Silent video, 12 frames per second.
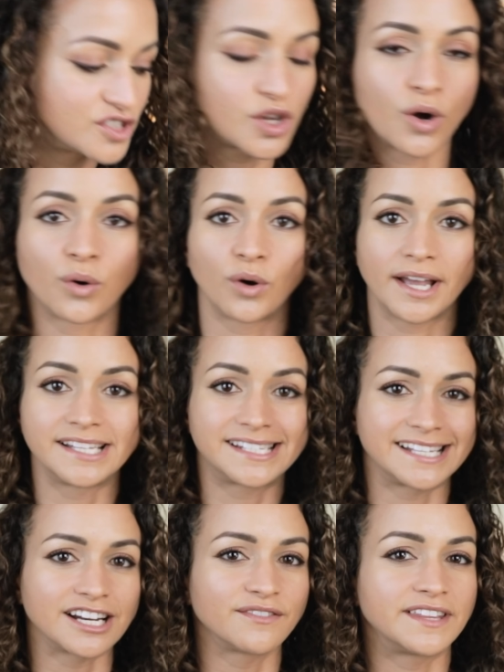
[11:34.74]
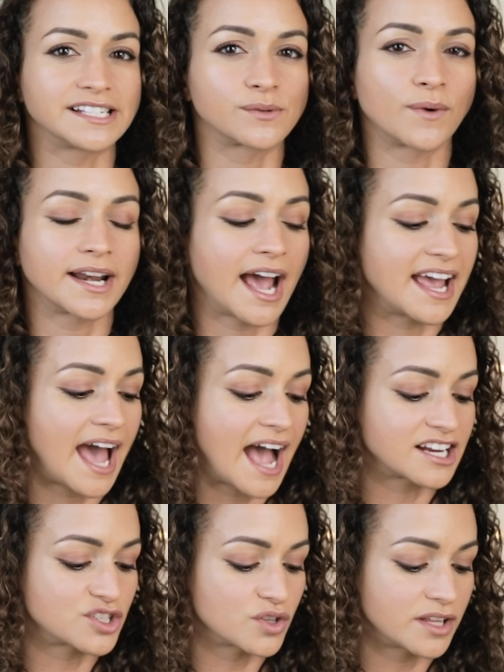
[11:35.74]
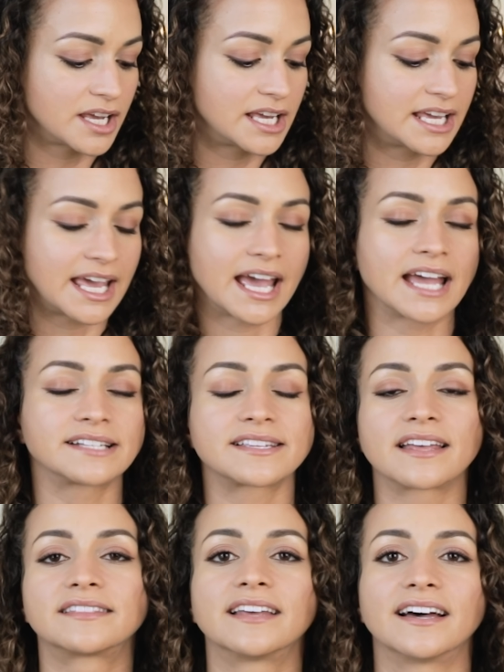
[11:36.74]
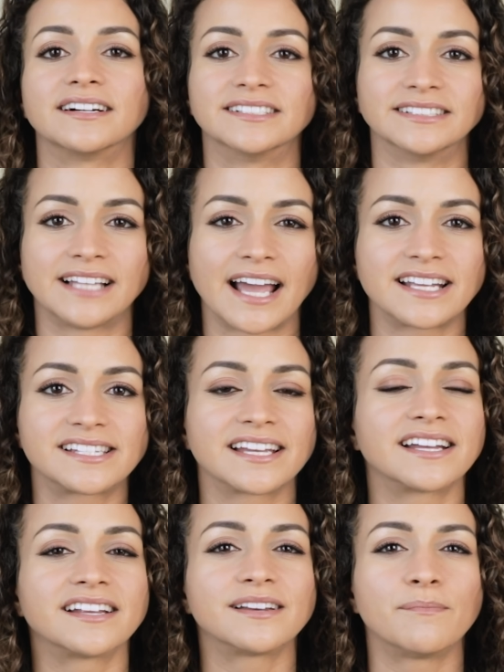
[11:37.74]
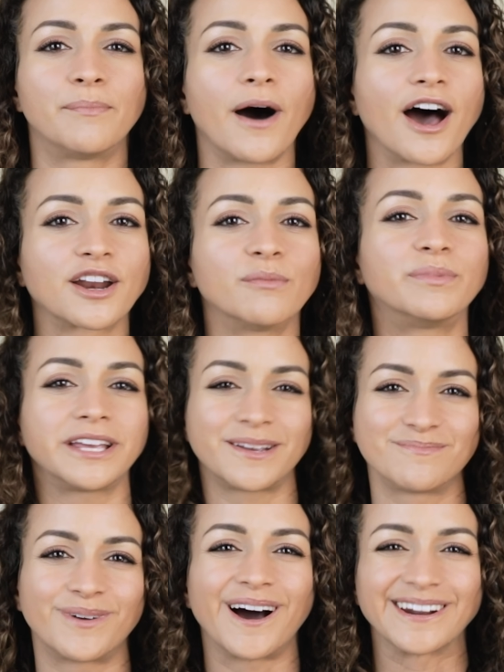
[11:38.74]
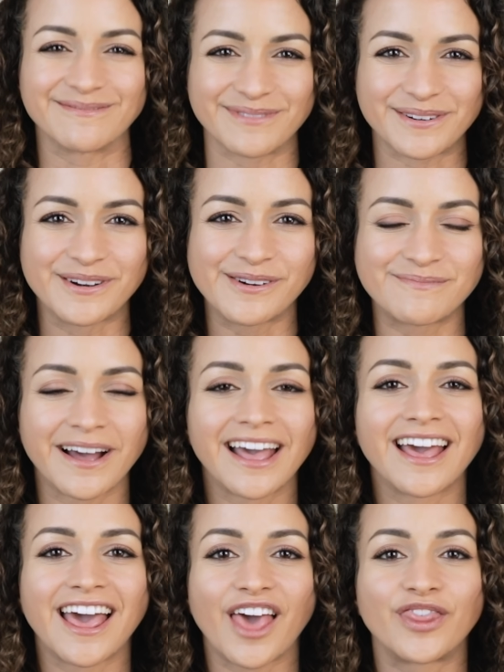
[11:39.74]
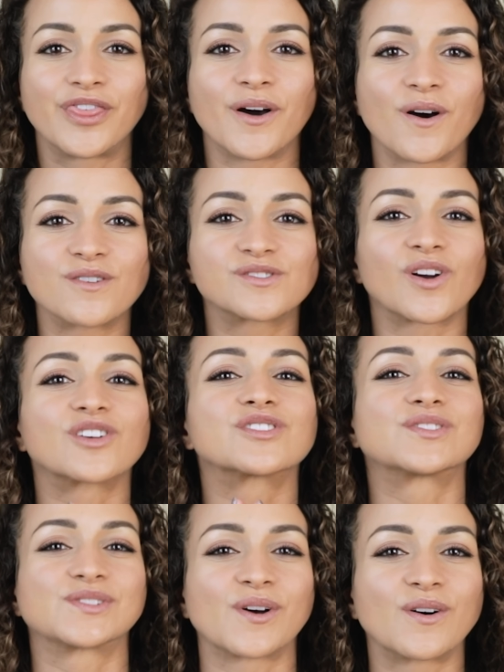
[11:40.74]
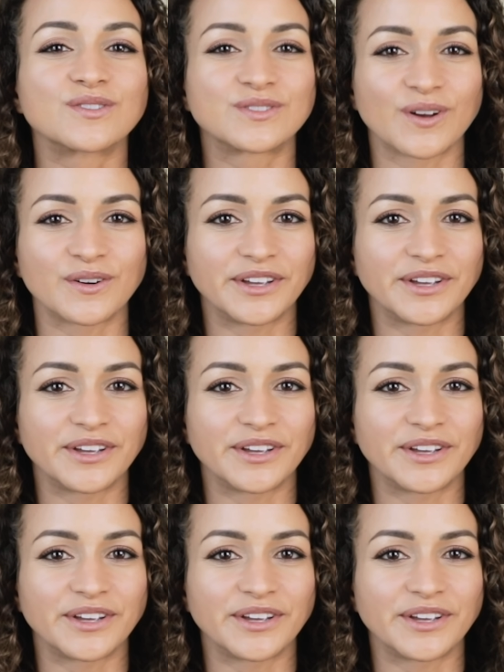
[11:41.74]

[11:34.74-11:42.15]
So instead of this one, I actually get the Enlightened Bada Bean Bada Boom. Those are so